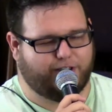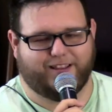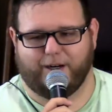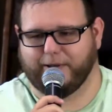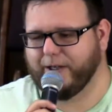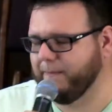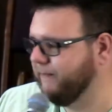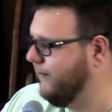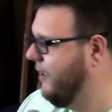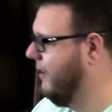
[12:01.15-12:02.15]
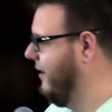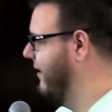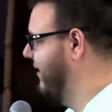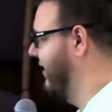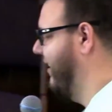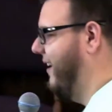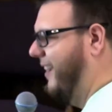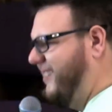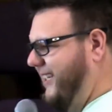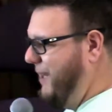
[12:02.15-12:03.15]
There we go.
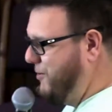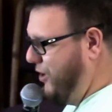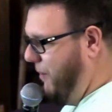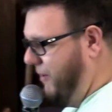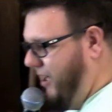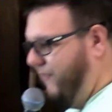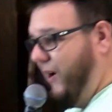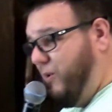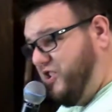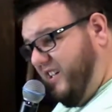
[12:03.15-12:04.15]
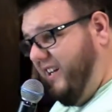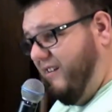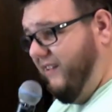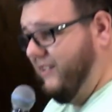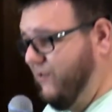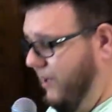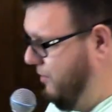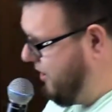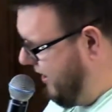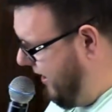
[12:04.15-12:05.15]
Because it keeps dropping off, and I want you to hear this, right? I
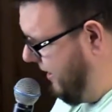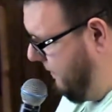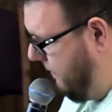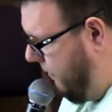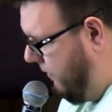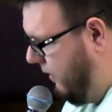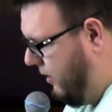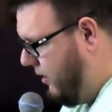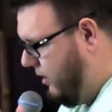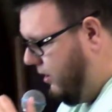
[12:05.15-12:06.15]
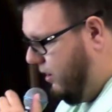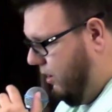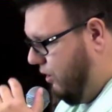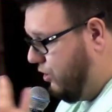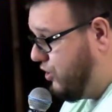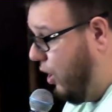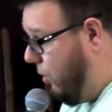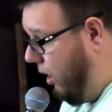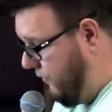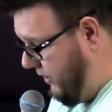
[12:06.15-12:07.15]
want you to get it. So
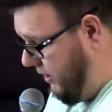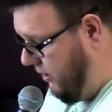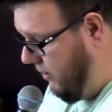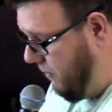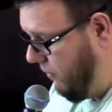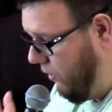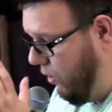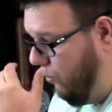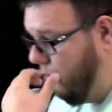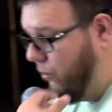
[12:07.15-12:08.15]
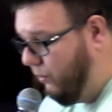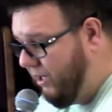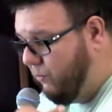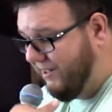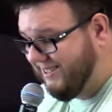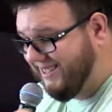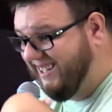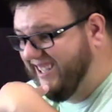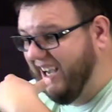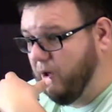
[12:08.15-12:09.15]
often, when we want to see
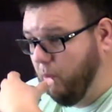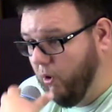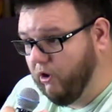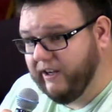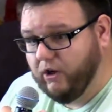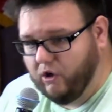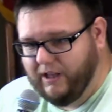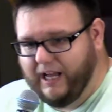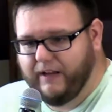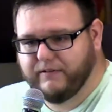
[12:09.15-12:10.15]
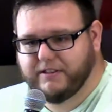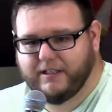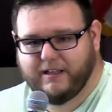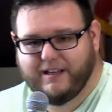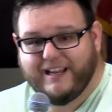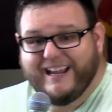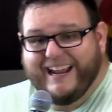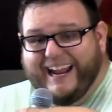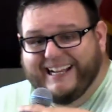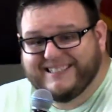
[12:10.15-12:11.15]
God work in our lives,
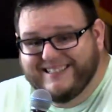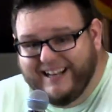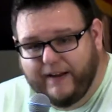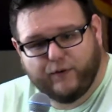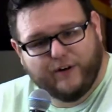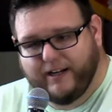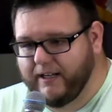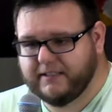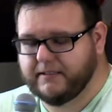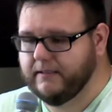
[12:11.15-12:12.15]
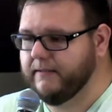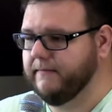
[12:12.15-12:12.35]
it's never in us.